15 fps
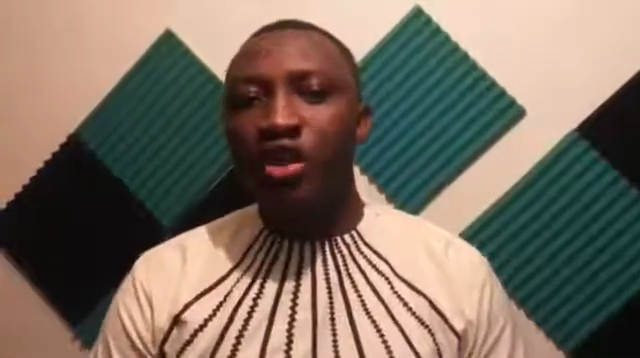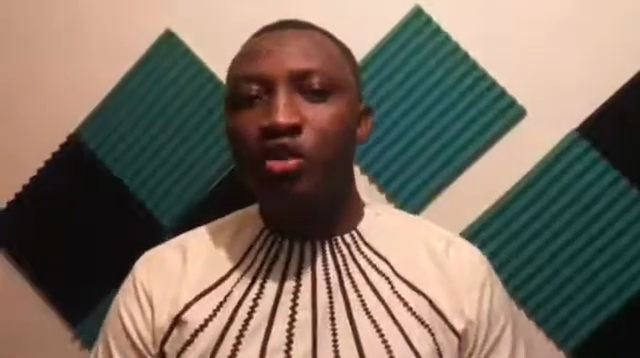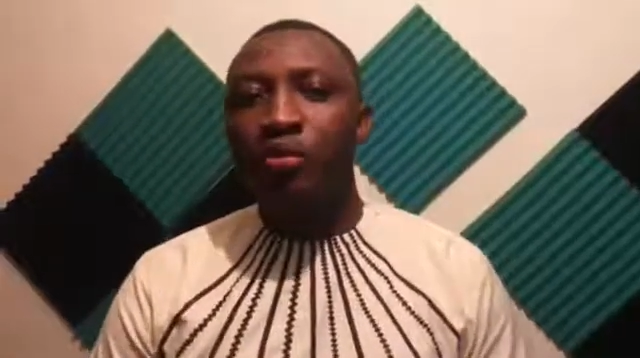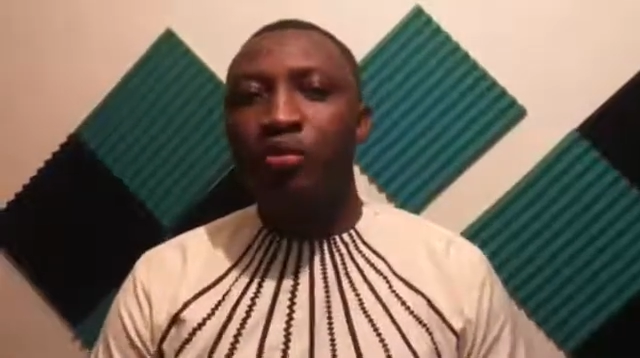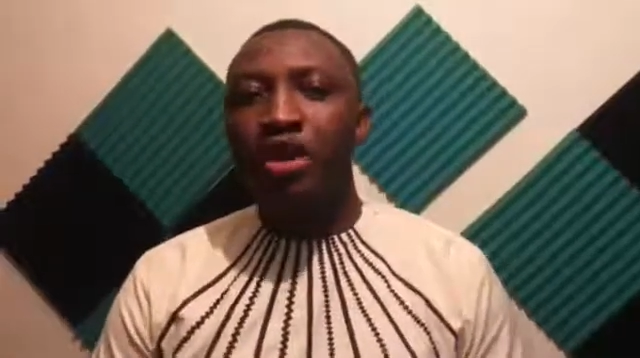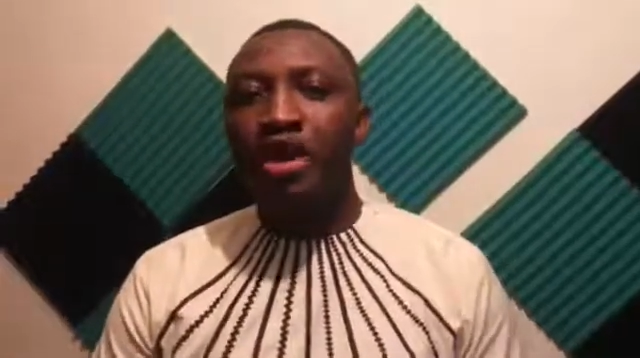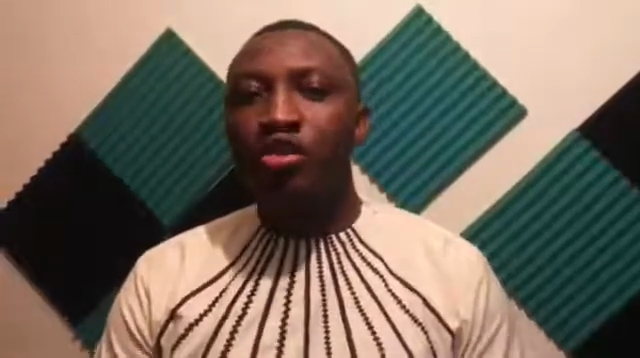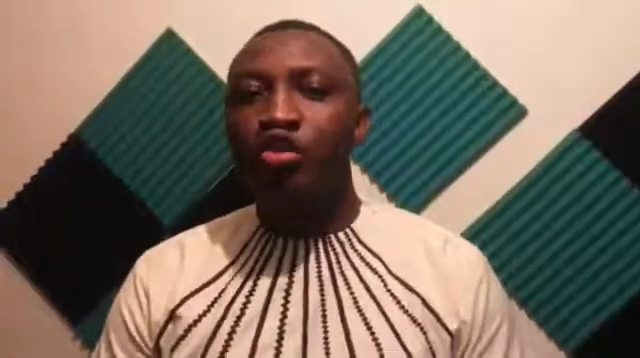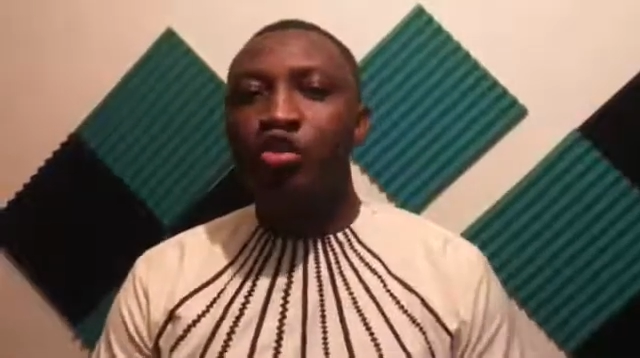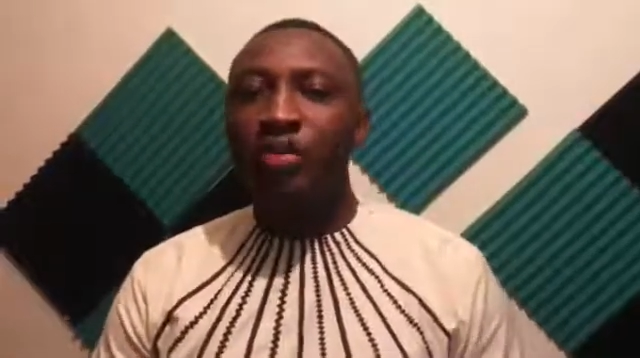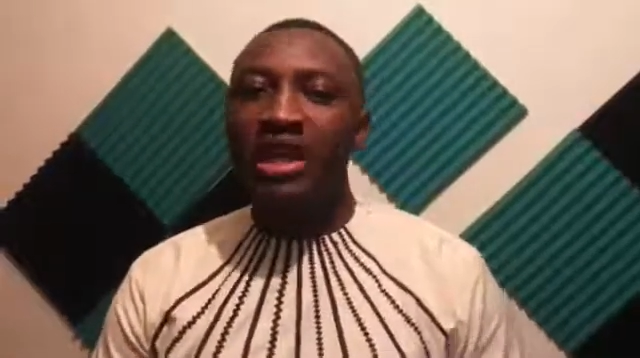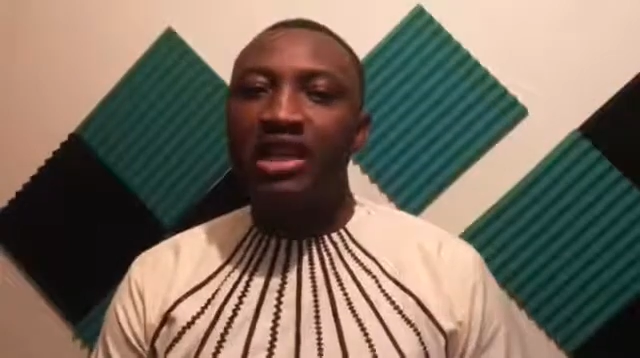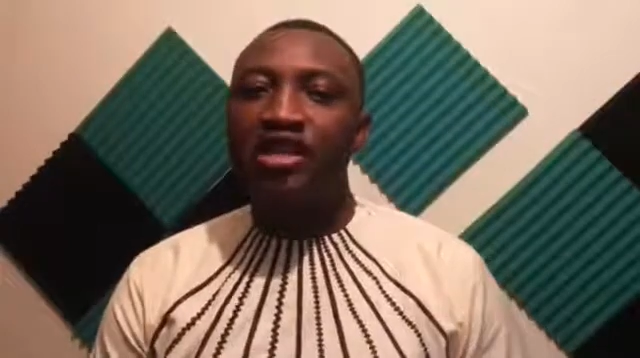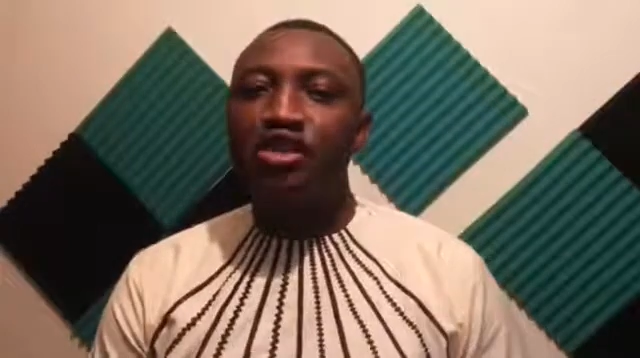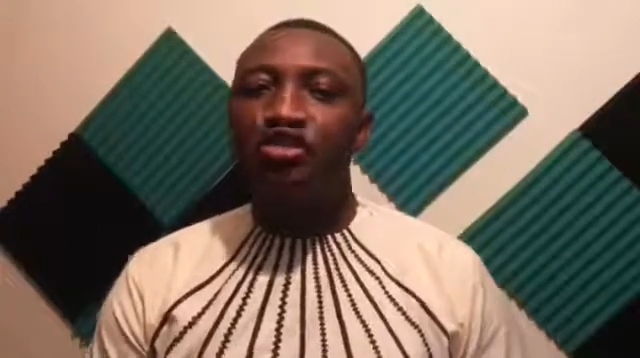you bring two
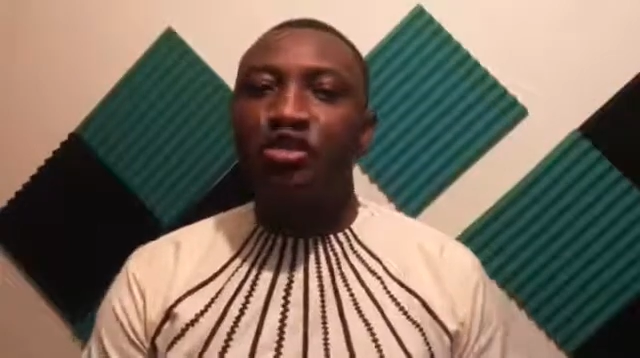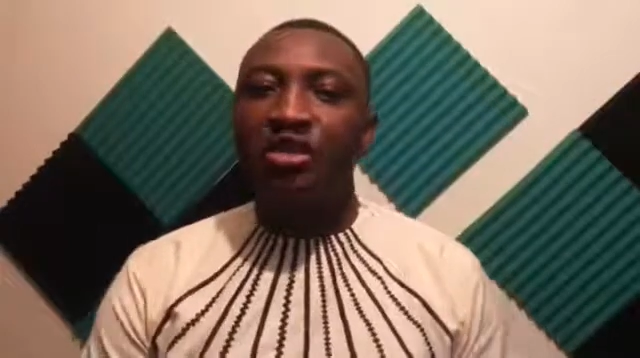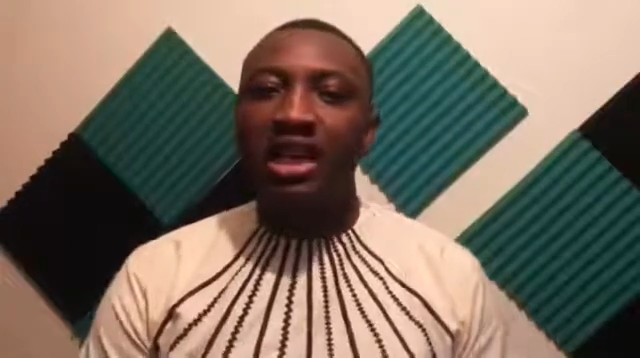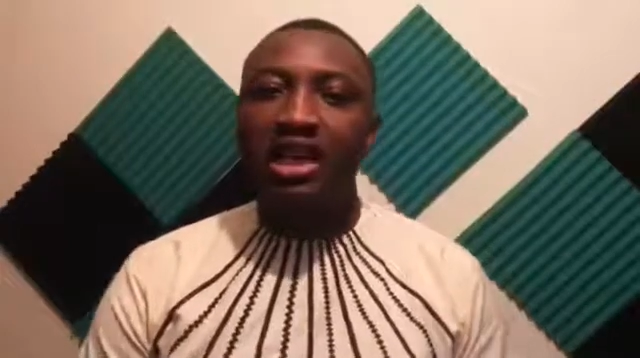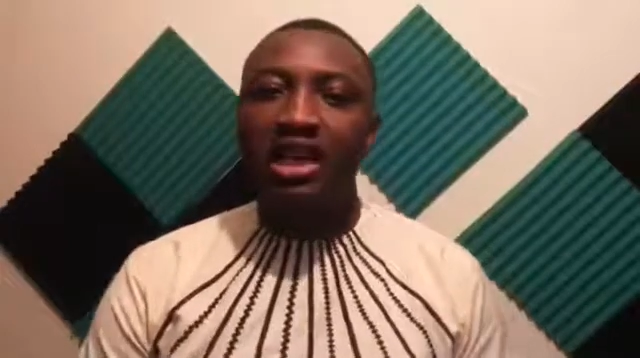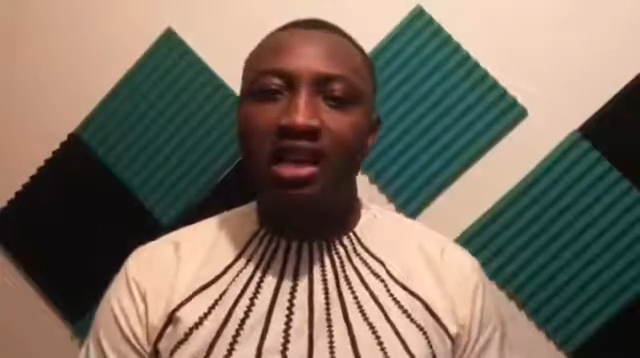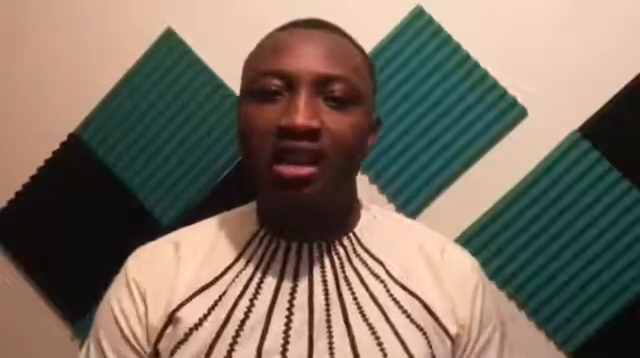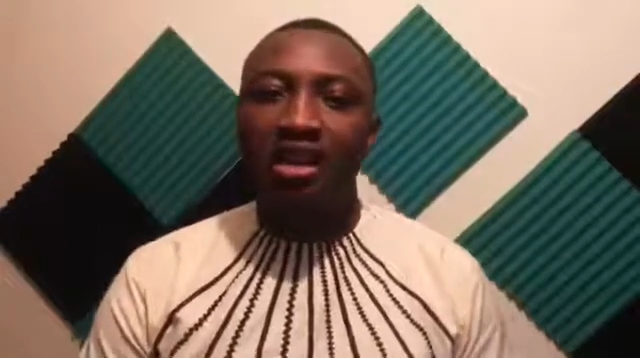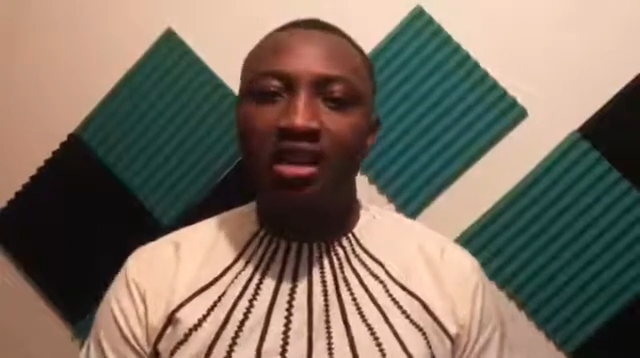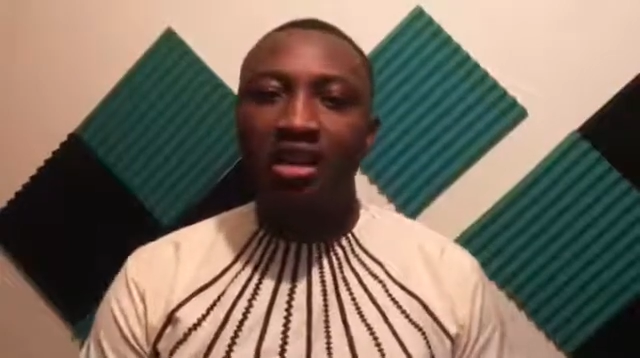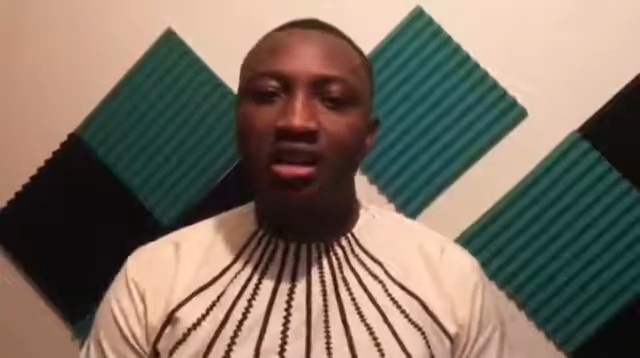parties together,